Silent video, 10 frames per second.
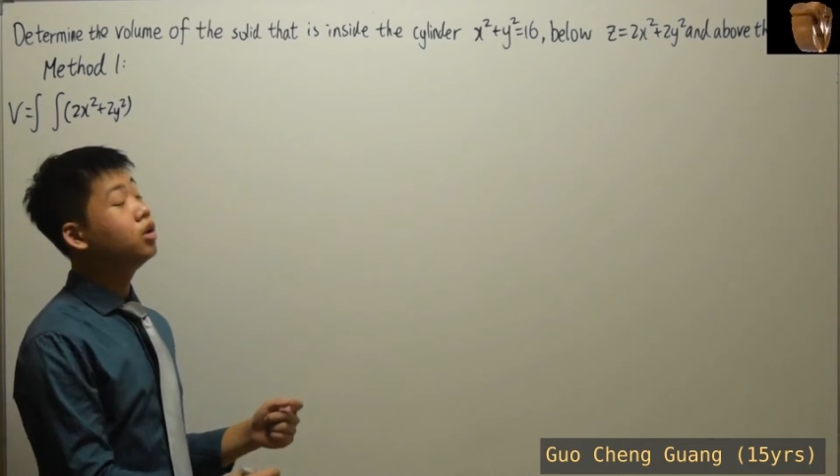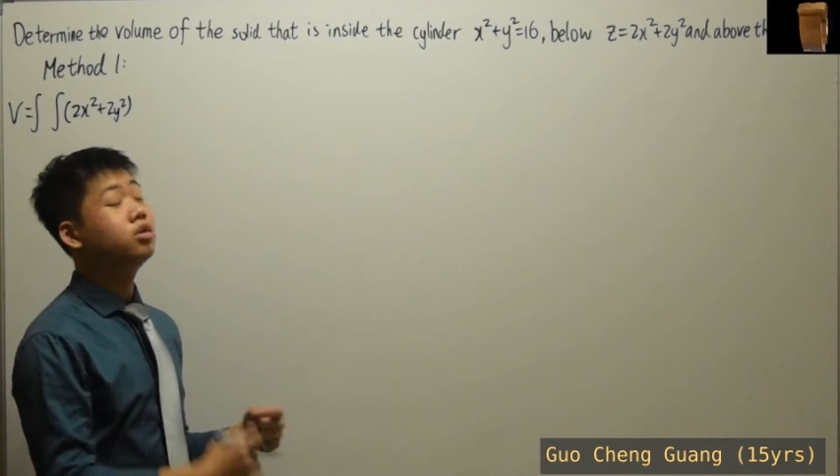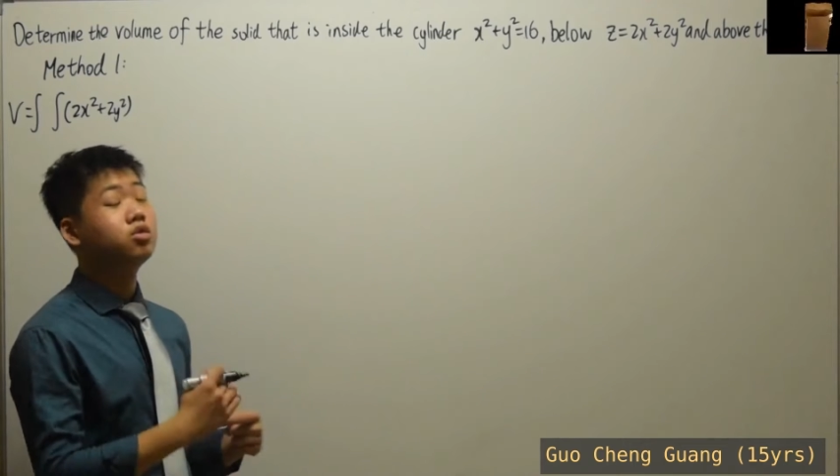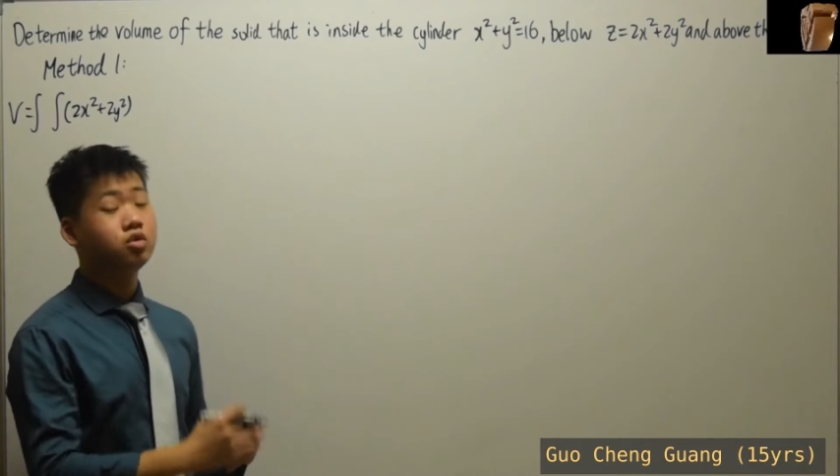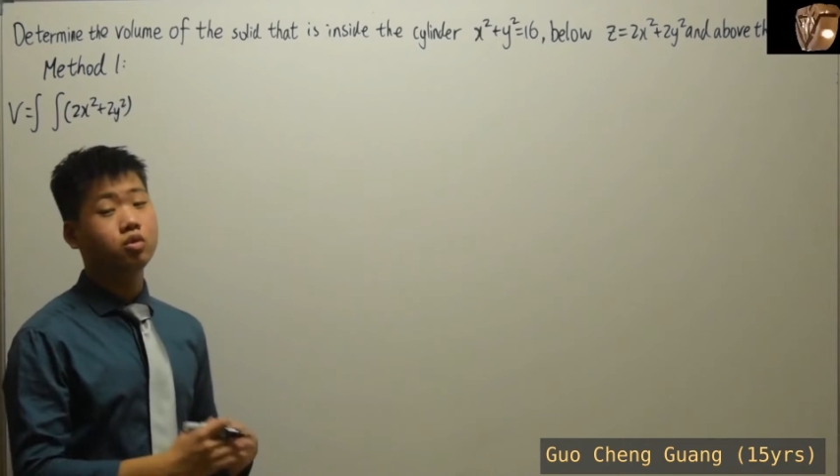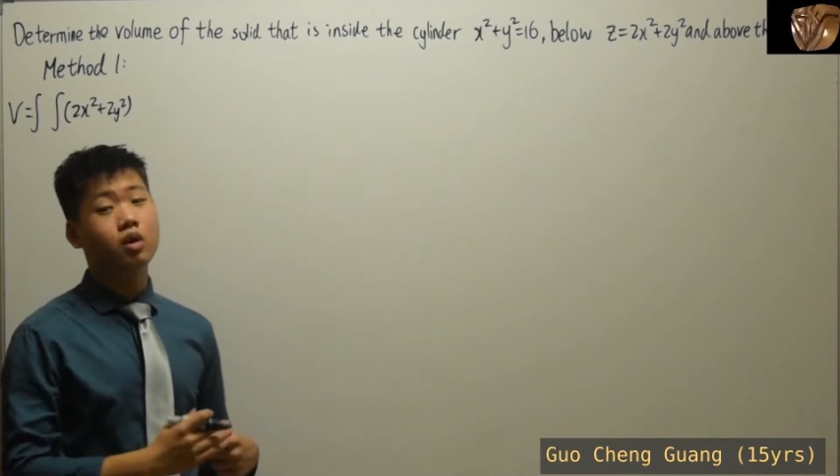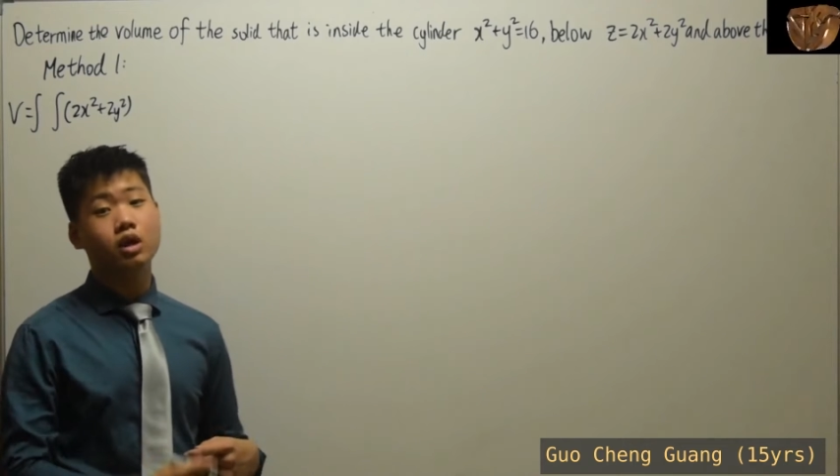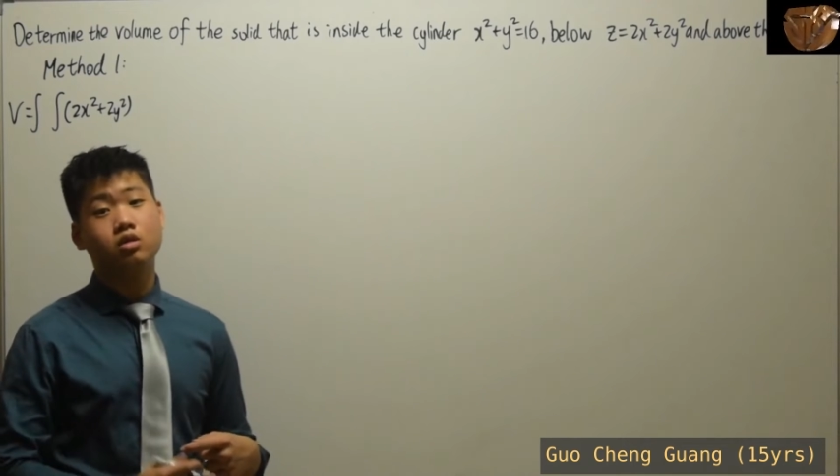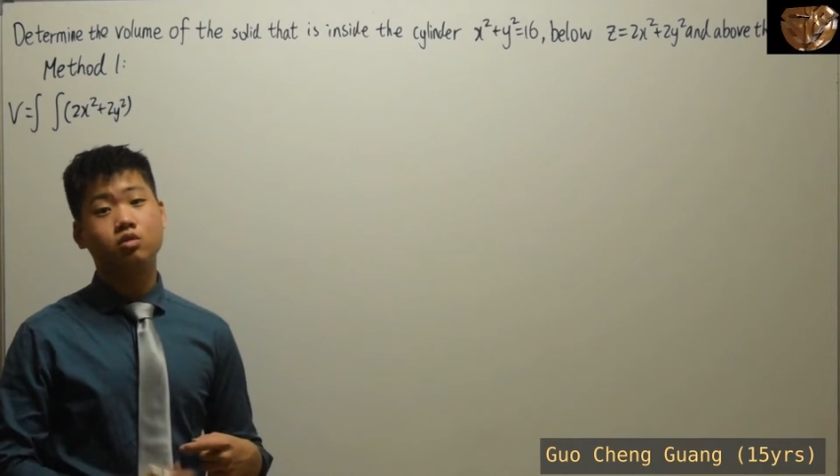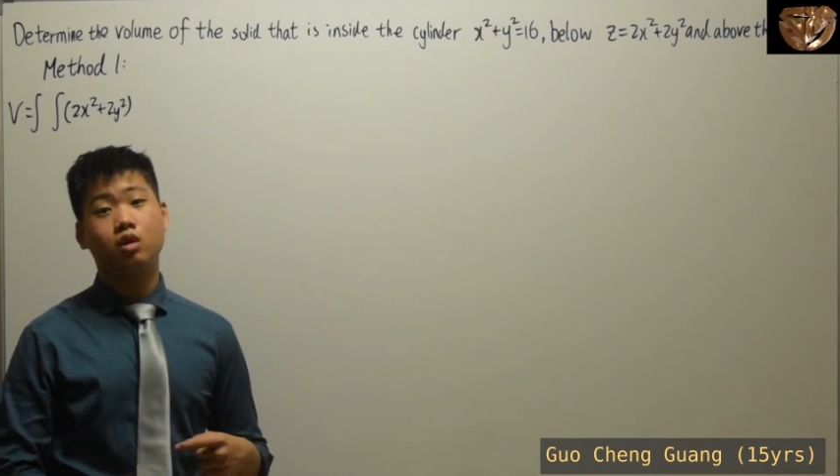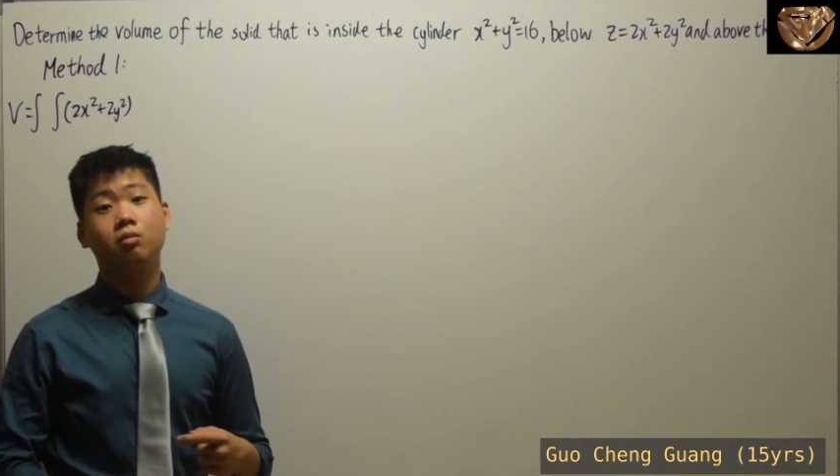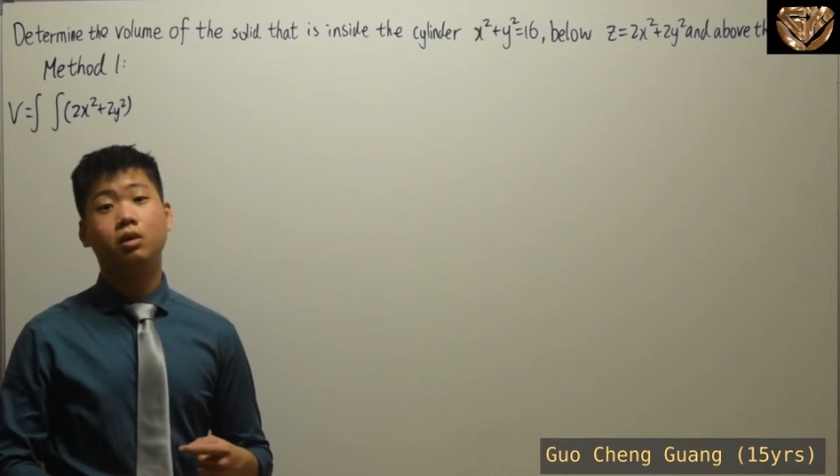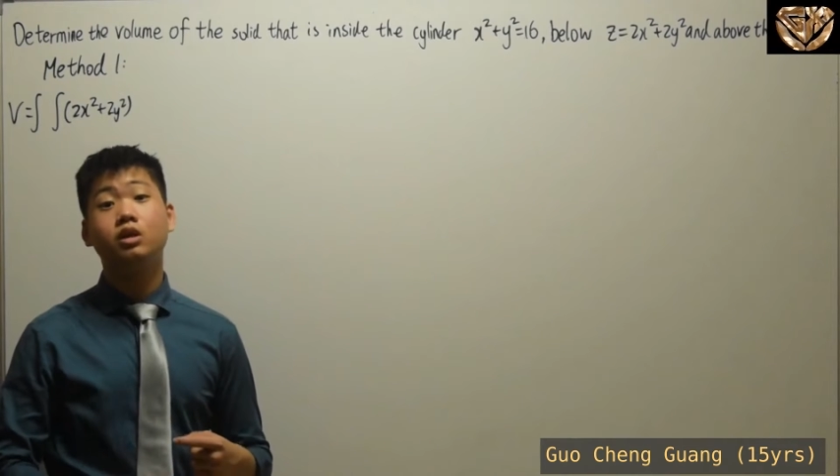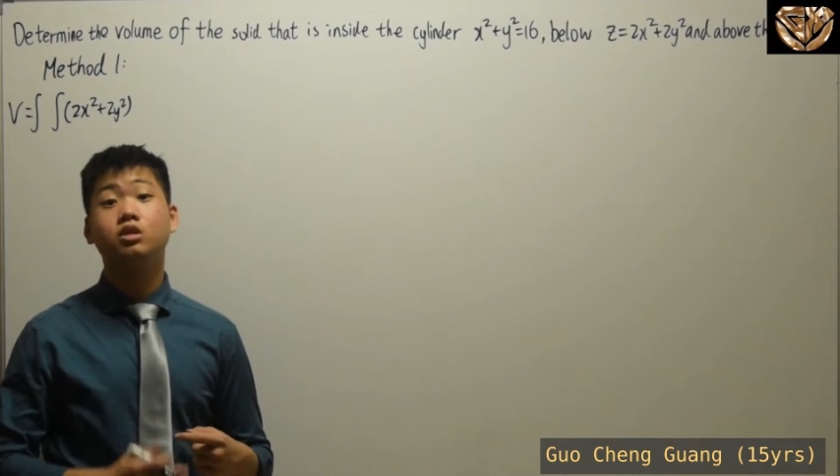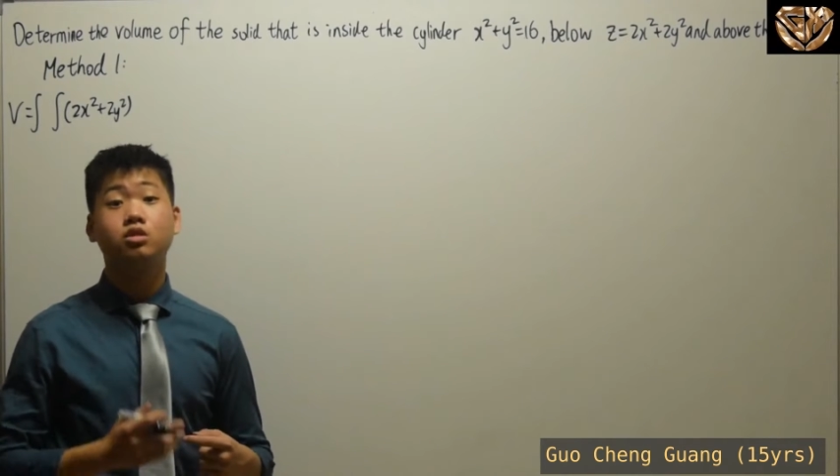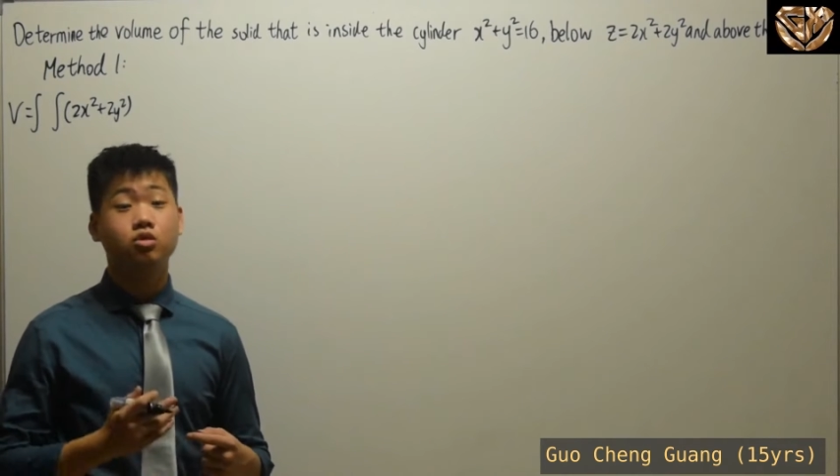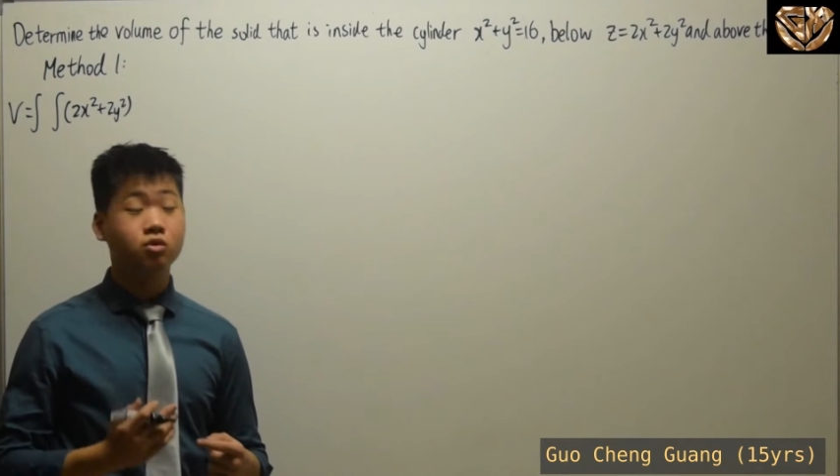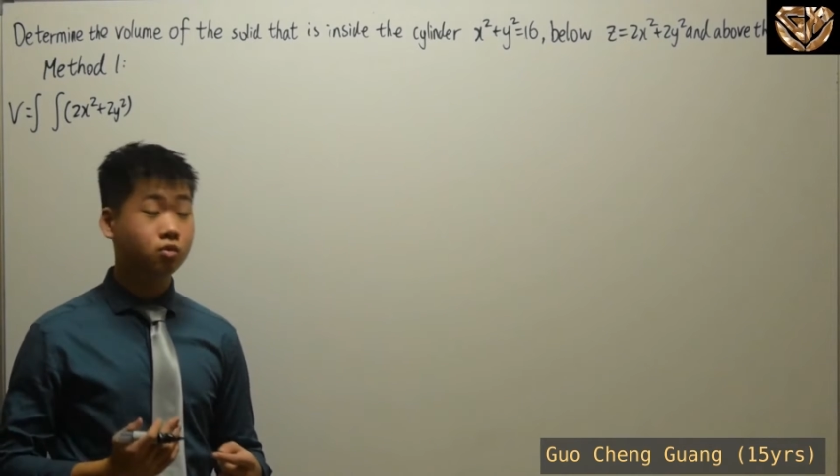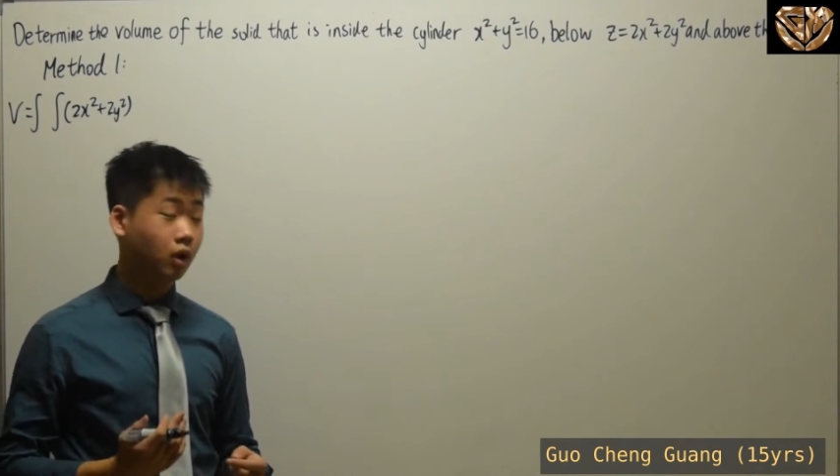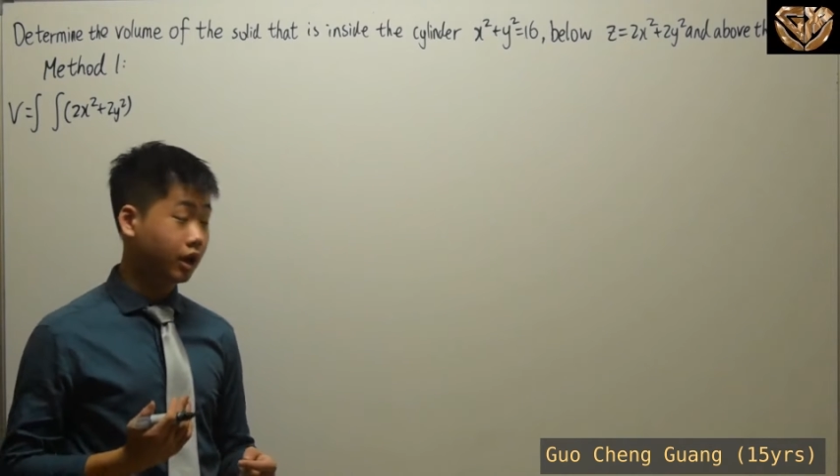to 2x squared plus
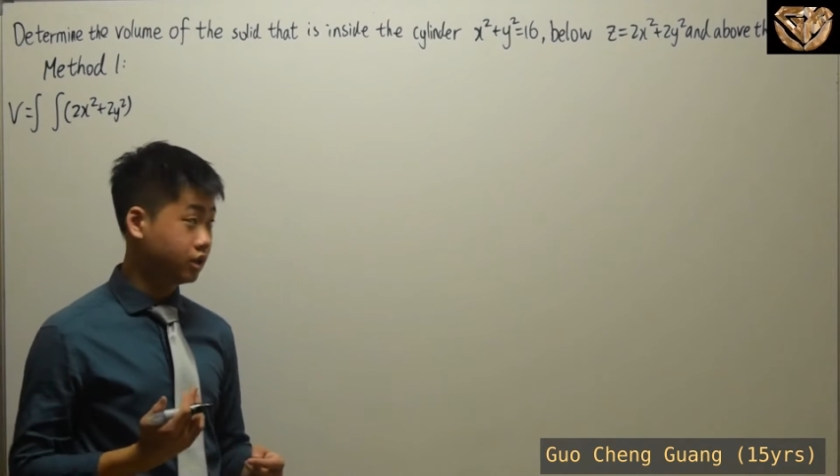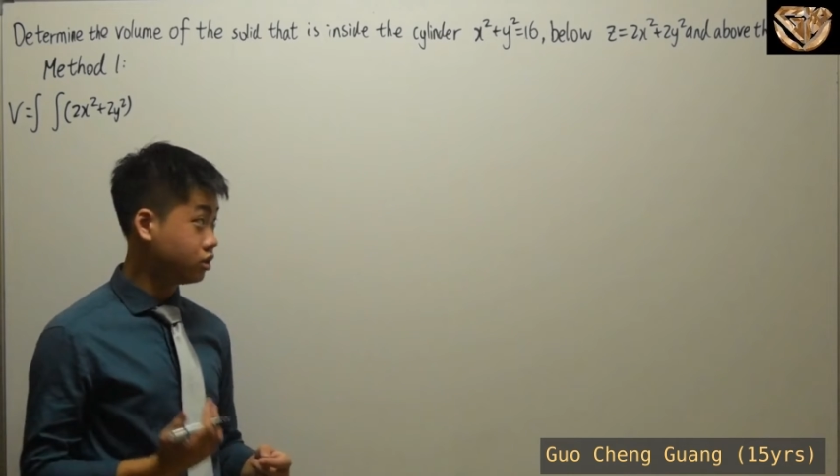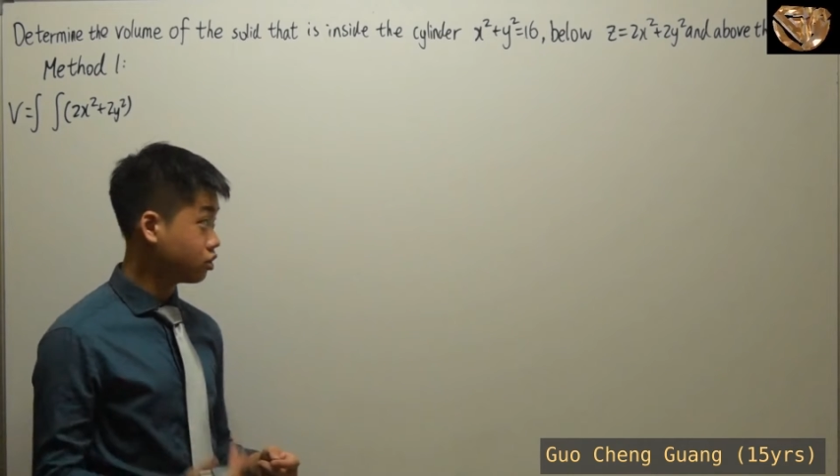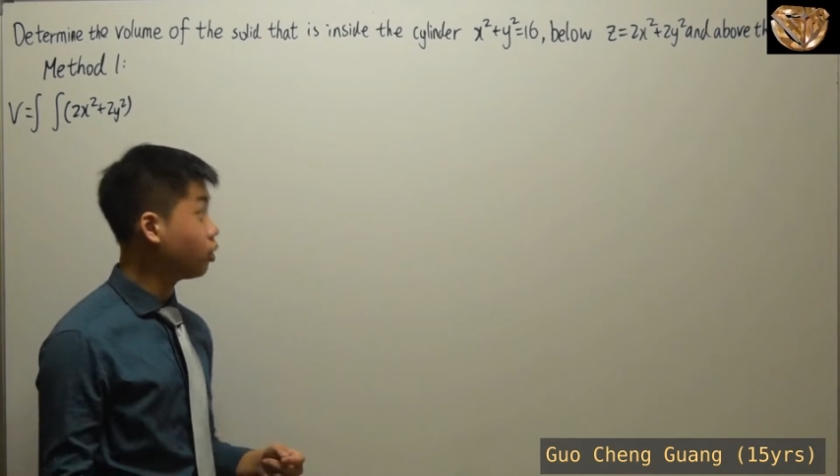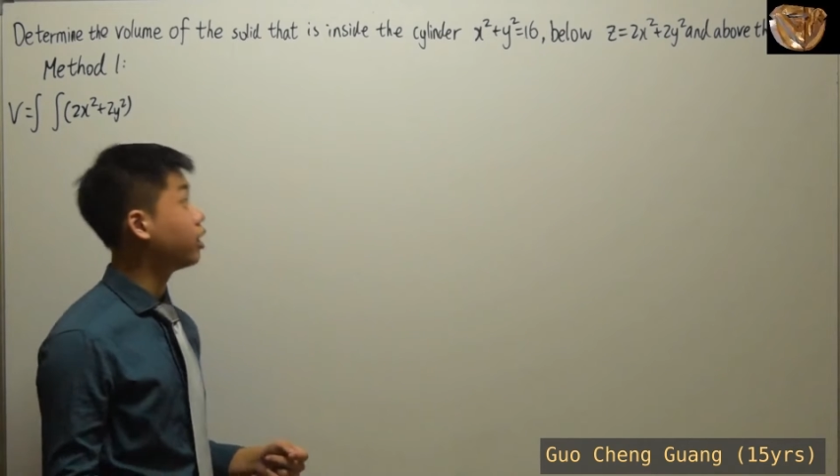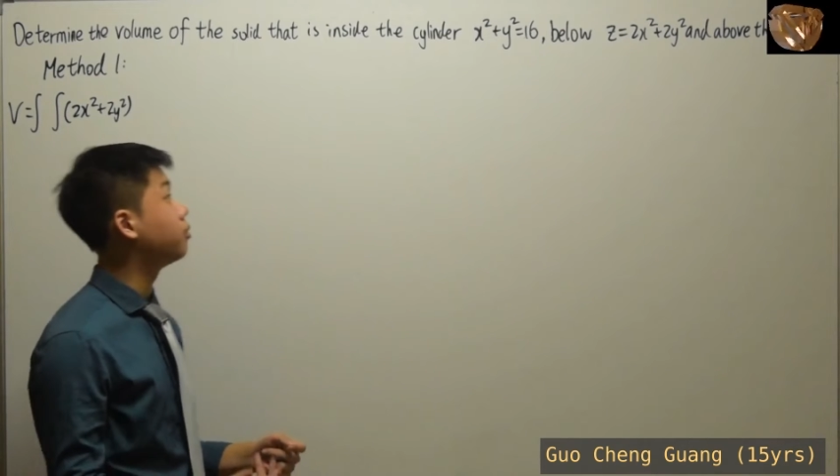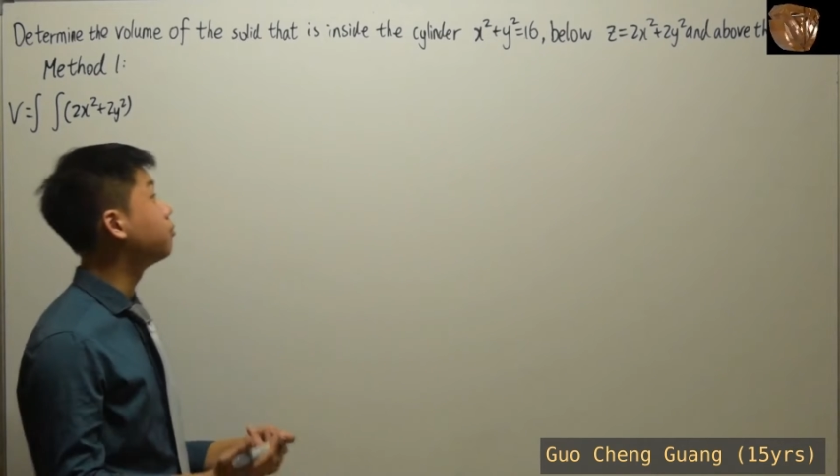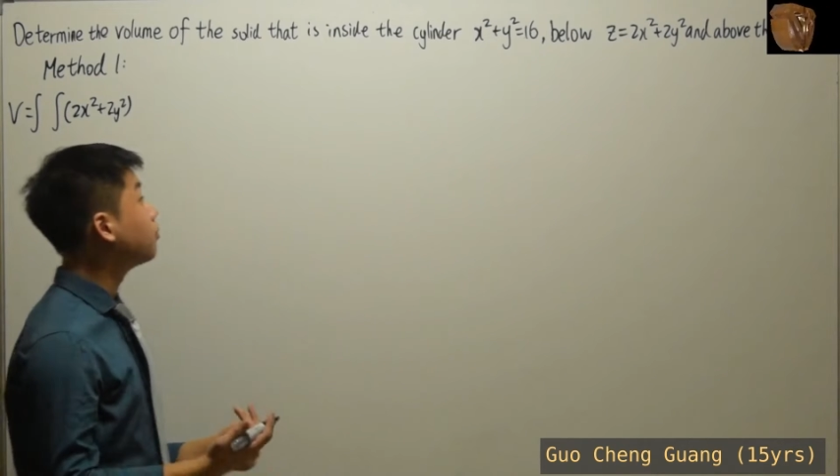2y squared.